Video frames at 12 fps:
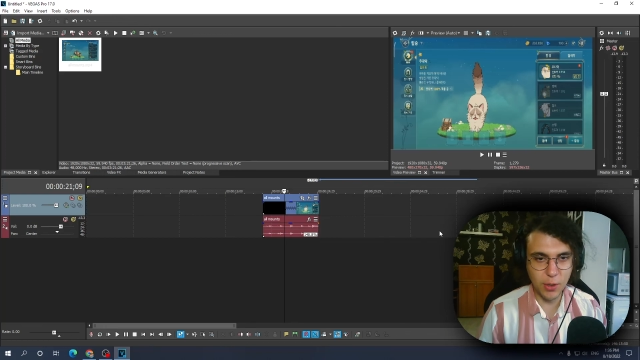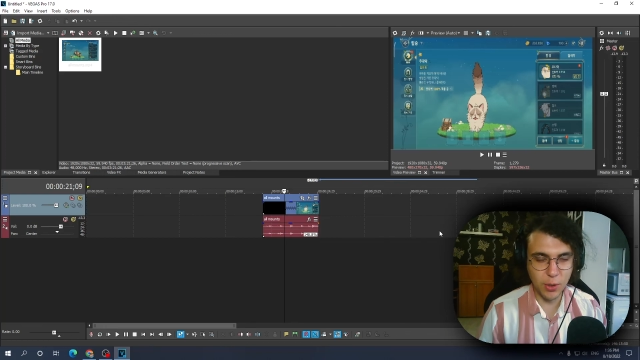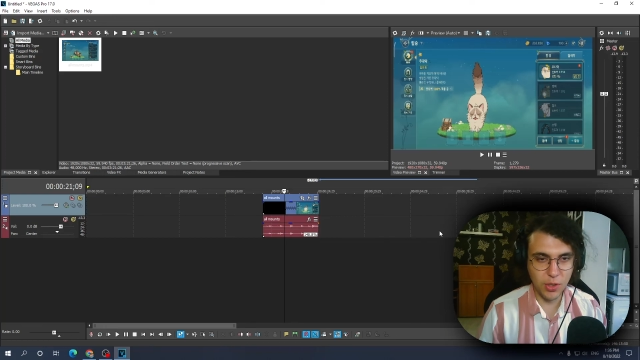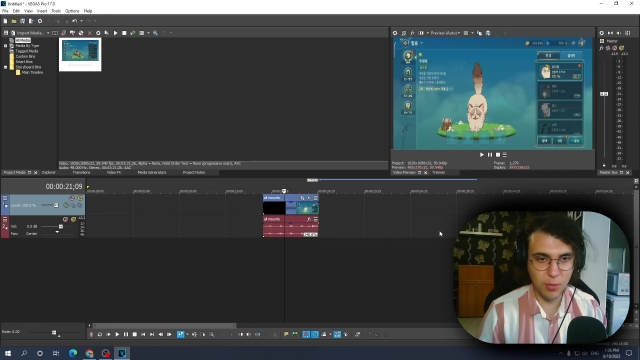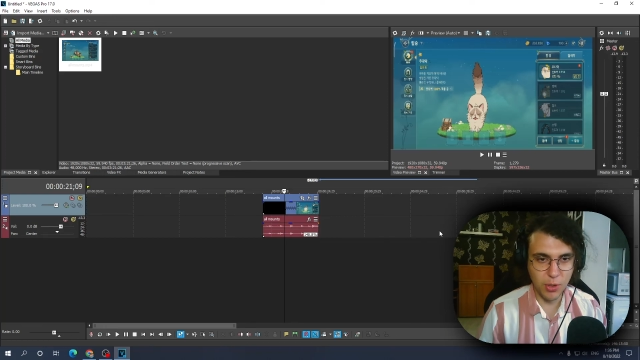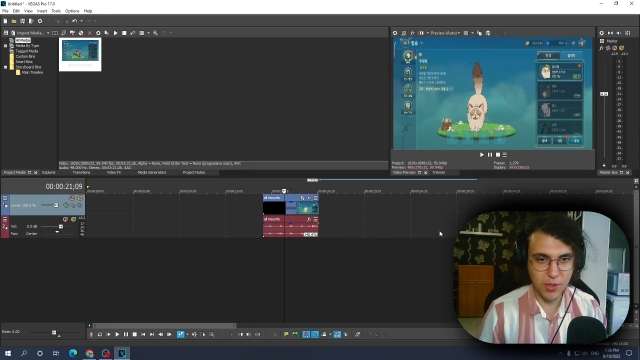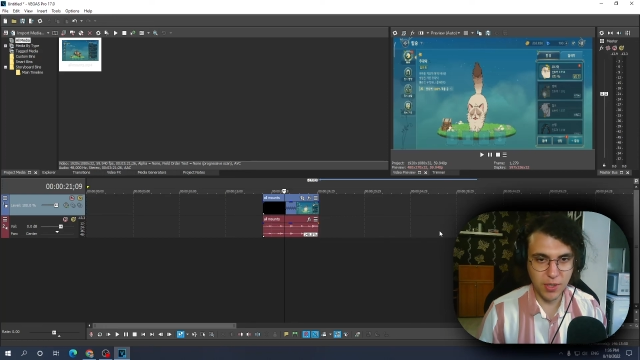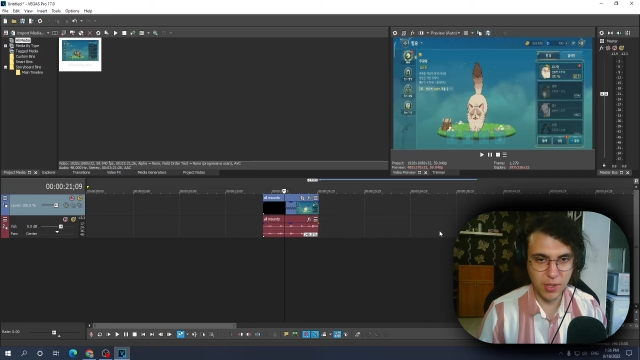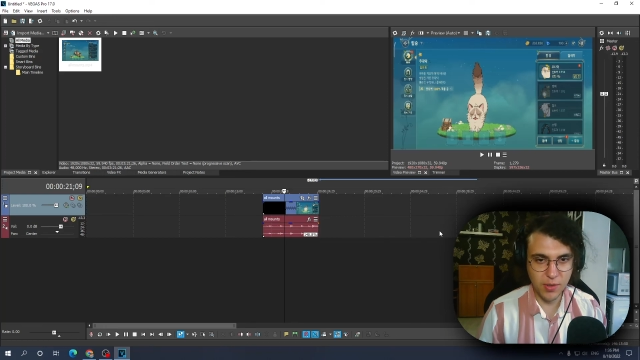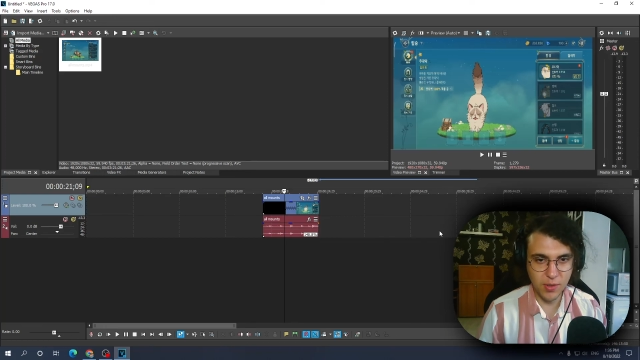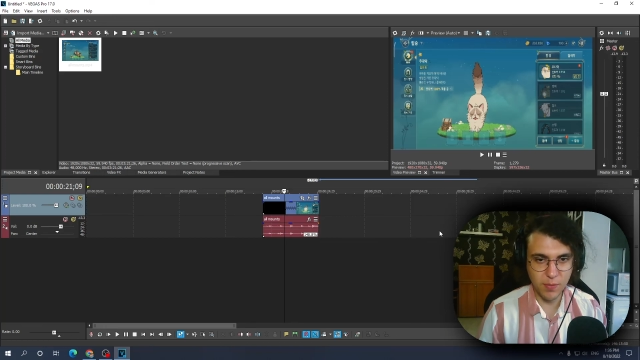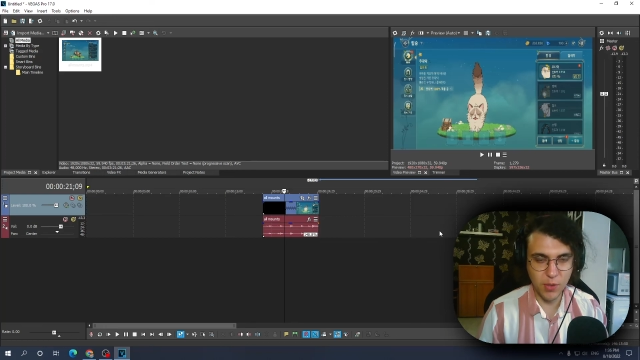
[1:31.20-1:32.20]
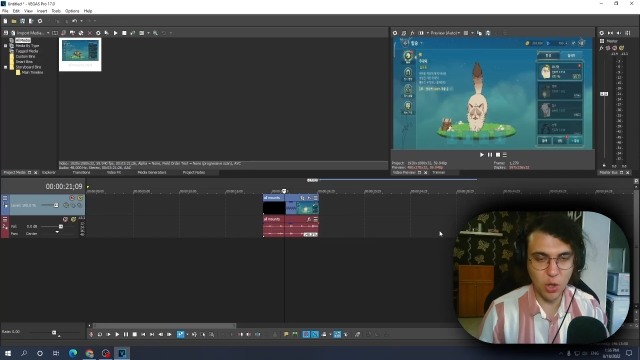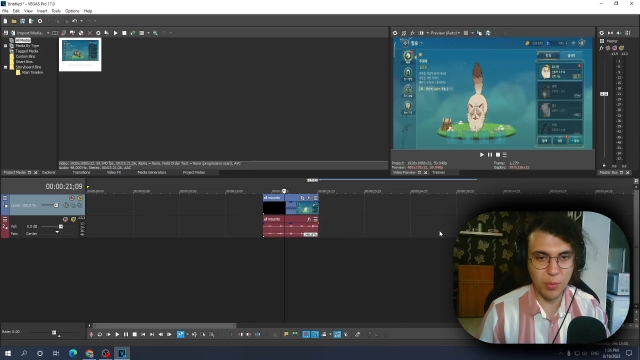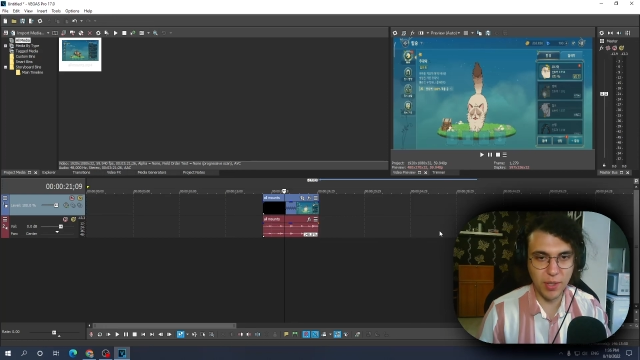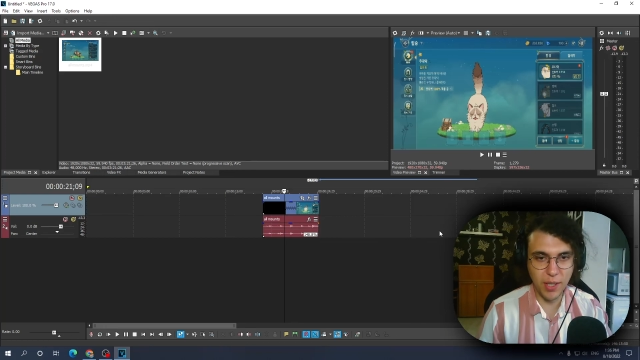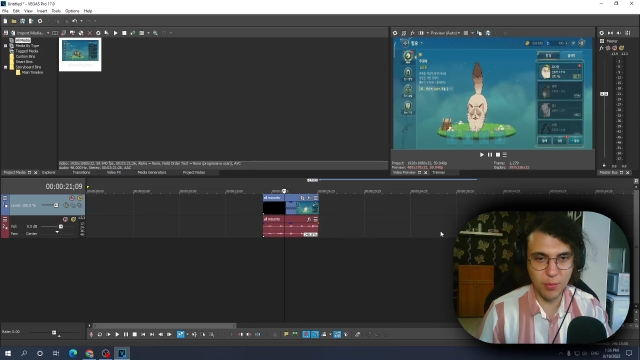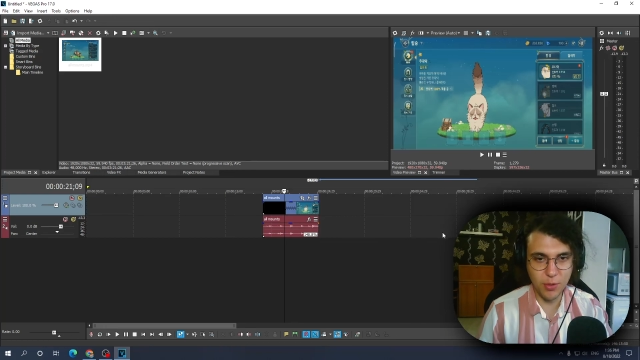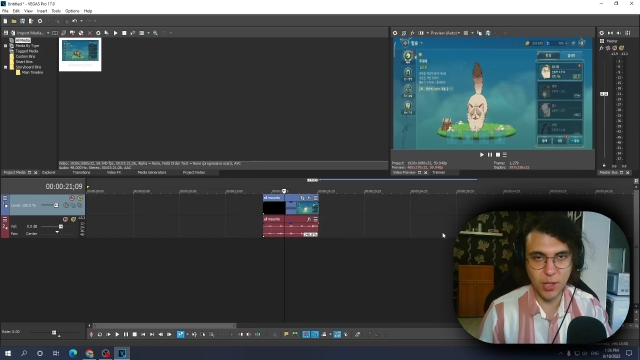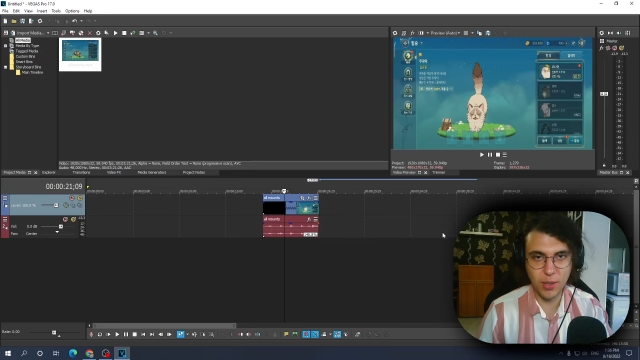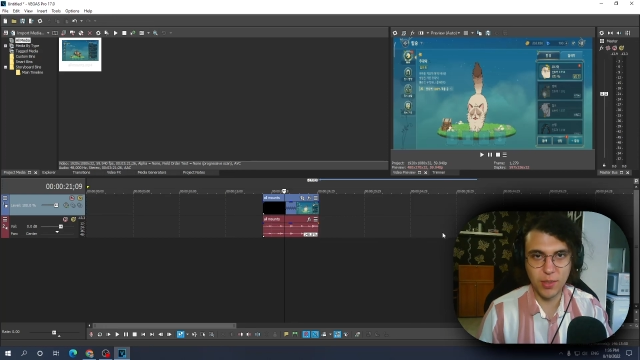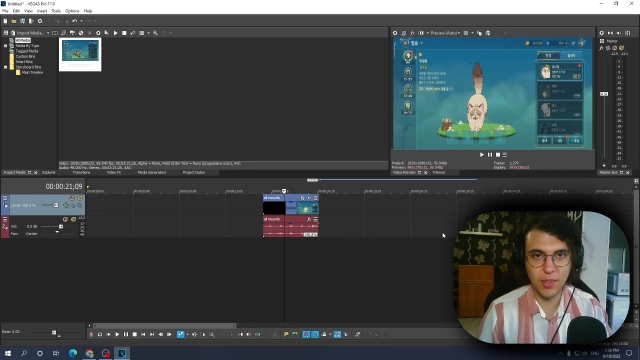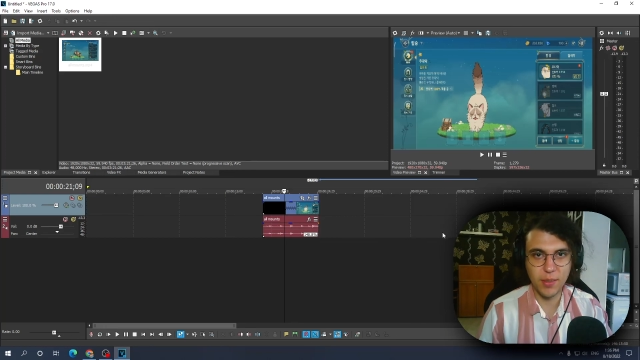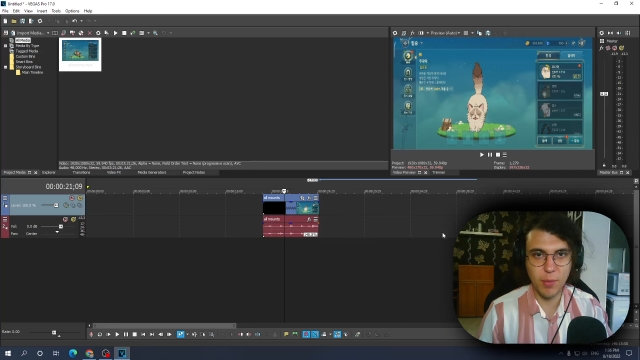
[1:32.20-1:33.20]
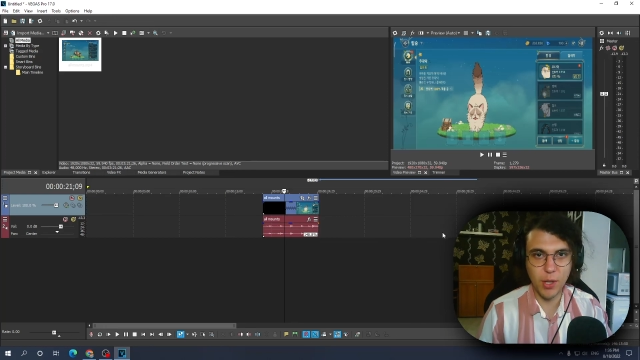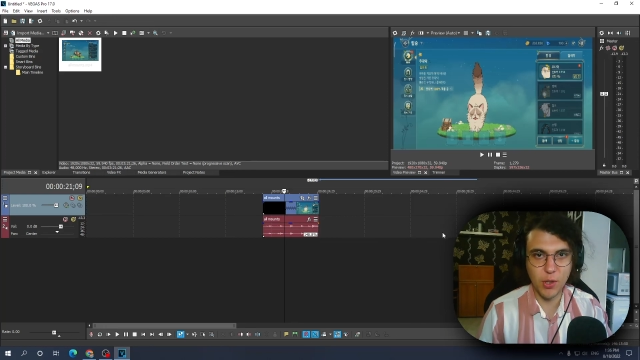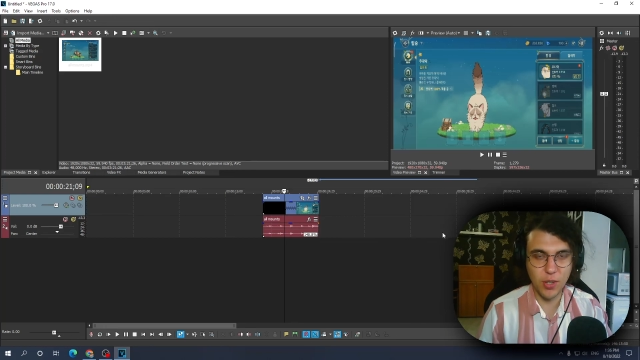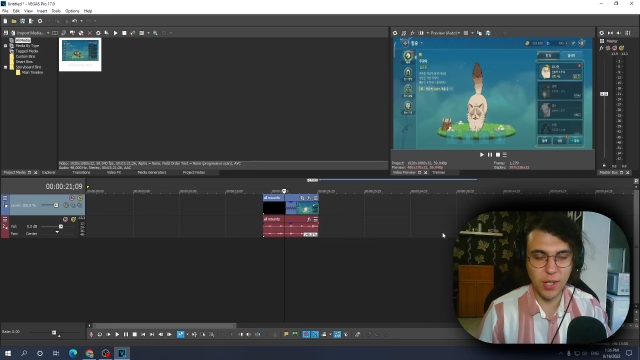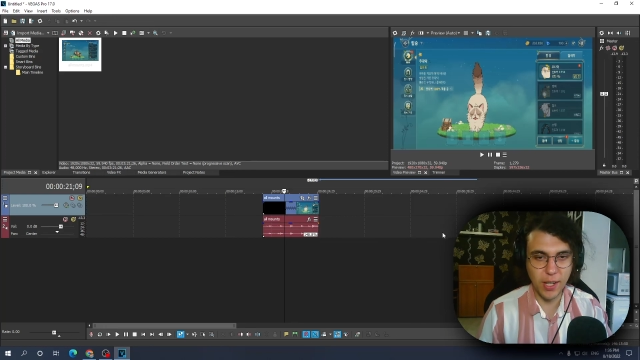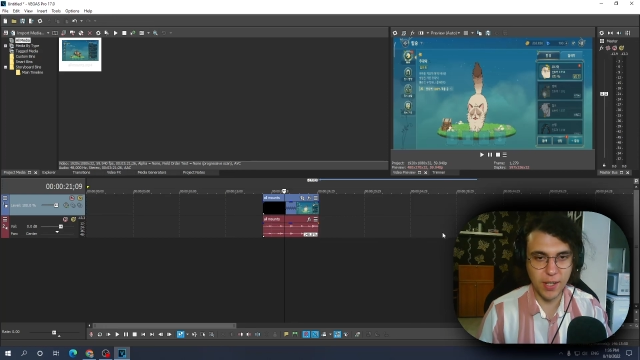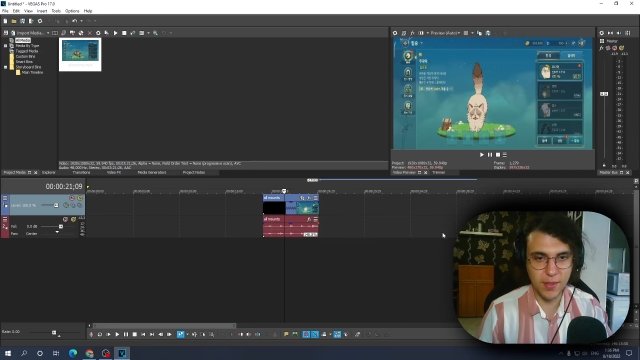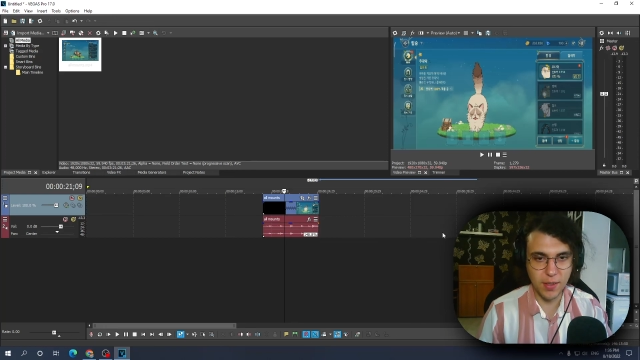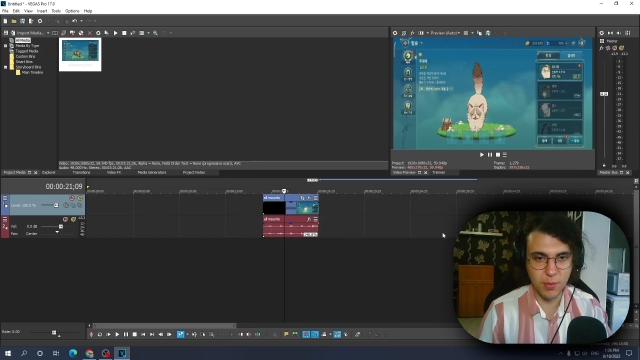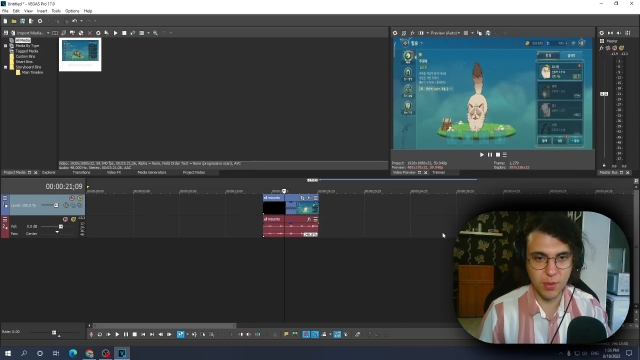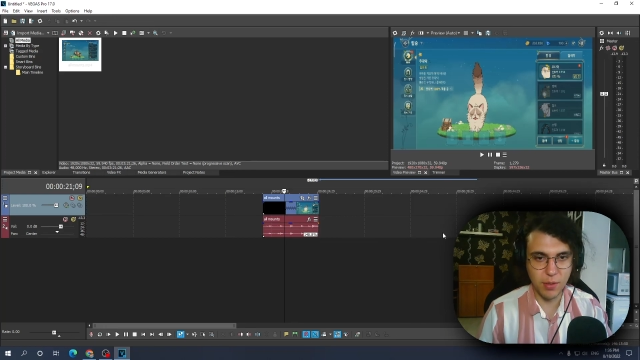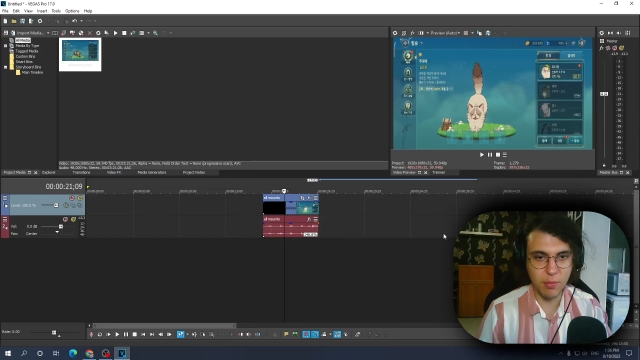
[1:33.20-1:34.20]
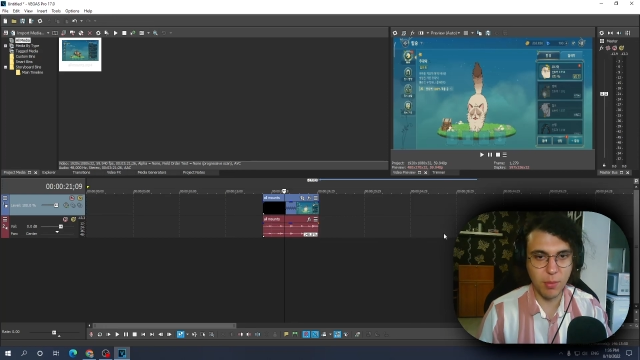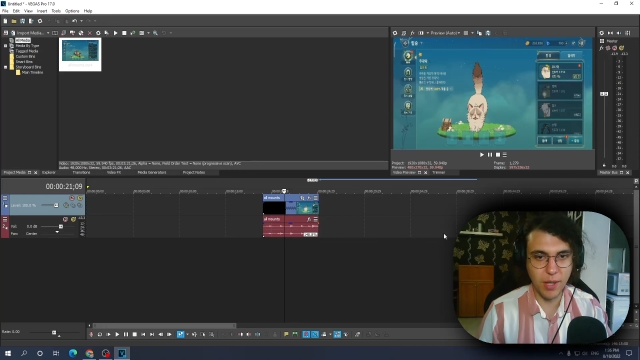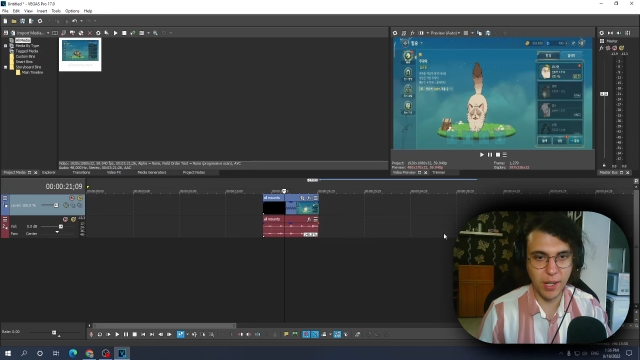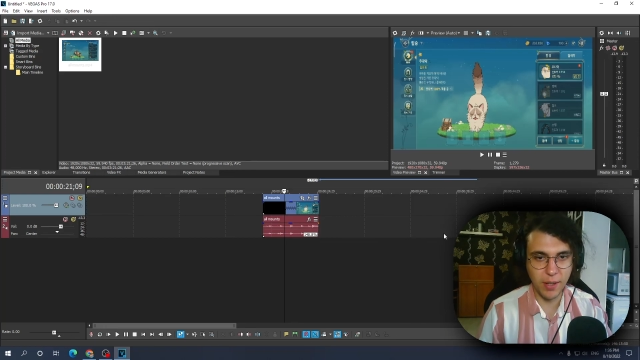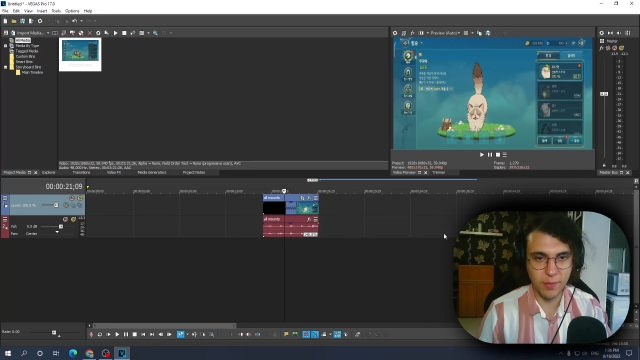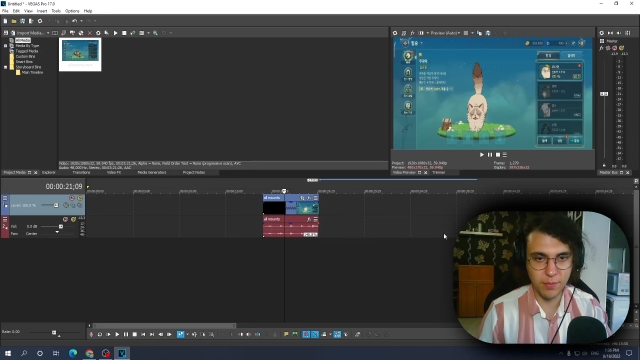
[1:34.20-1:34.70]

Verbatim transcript: do it, boys and girls. Hope it helped you out. Make sure you like and sub. Bye-bye.